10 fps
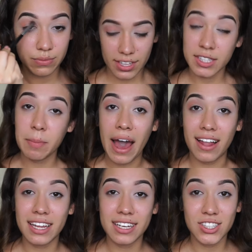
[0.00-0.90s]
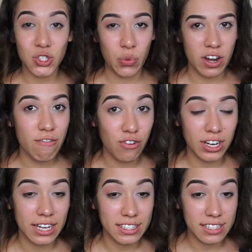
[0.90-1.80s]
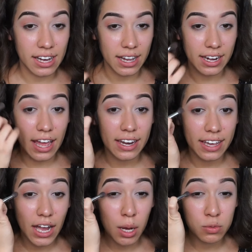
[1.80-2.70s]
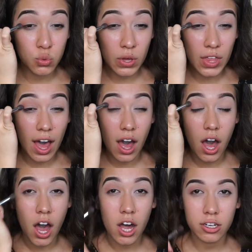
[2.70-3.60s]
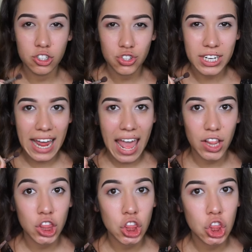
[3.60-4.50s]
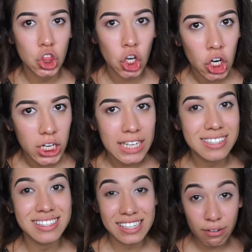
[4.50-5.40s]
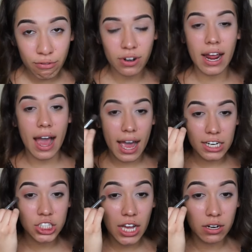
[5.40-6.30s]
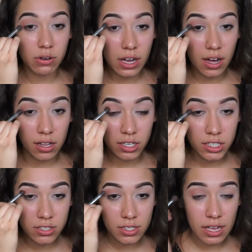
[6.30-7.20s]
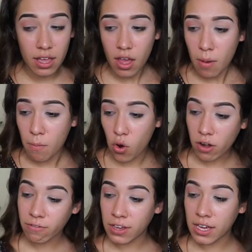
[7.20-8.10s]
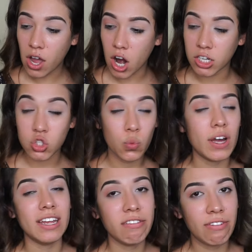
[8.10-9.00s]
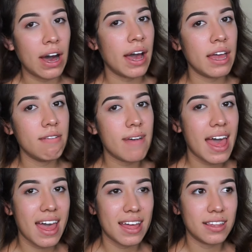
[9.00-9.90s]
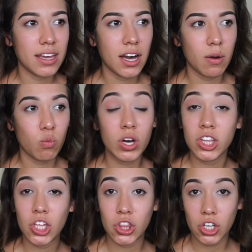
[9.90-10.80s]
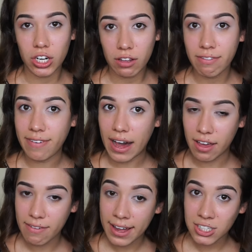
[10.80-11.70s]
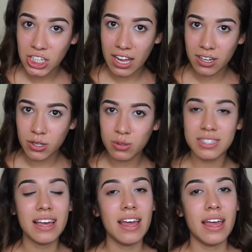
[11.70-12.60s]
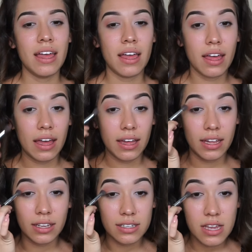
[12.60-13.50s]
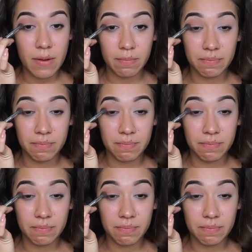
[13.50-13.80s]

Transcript: This palette is $24.99 and it comes with 130 different eyeshadow colors. Morphe are 25 and they come with 35 eyeshadows, and